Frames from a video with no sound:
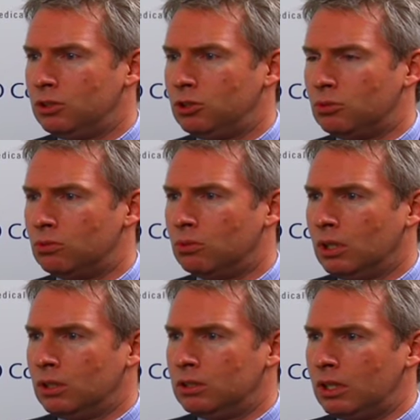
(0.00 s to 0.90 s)
to
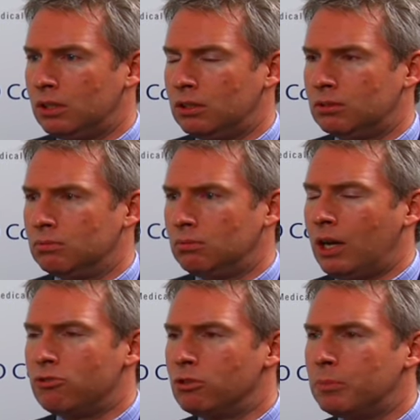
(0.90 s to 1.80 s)
take
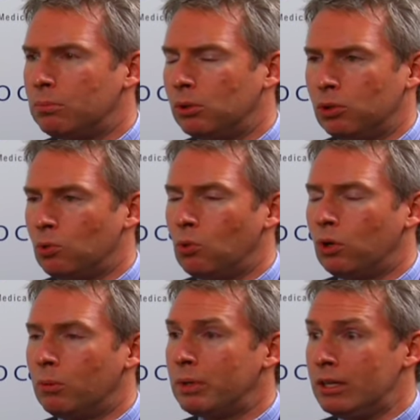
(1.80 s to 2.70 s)
100 people who
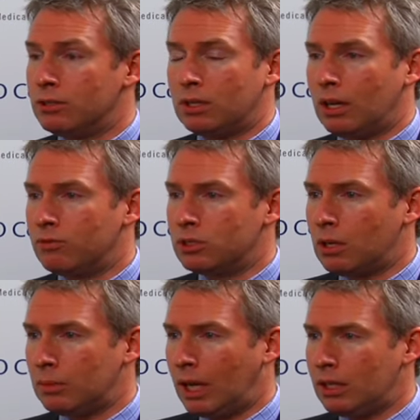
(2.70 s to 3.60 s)
all appear to have the
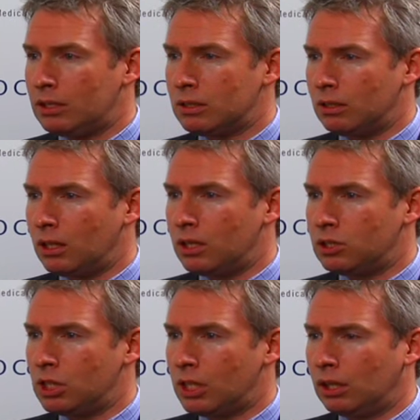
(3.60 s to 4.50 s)
same cancer and
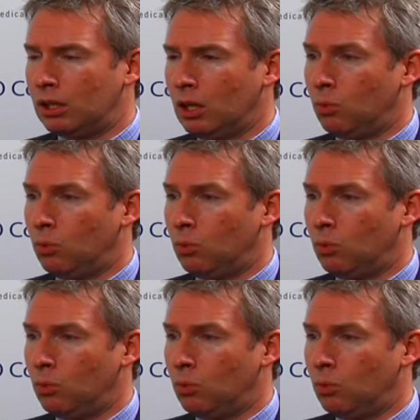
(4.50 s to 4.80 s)
then say,